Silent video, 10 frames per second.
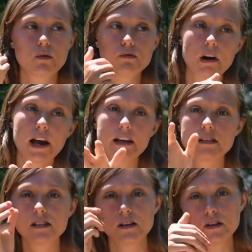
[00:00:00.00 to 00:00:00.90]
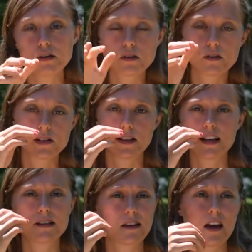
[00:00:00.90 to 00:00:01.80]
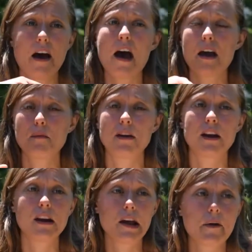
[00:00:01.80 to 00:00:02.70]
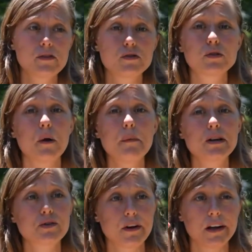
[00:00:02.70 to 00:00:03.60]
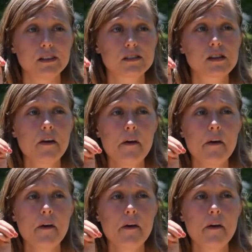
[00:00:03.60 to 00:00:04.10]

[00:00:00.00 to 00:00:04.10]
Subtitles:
rice and noodles and things like that. I had been eating so much rice,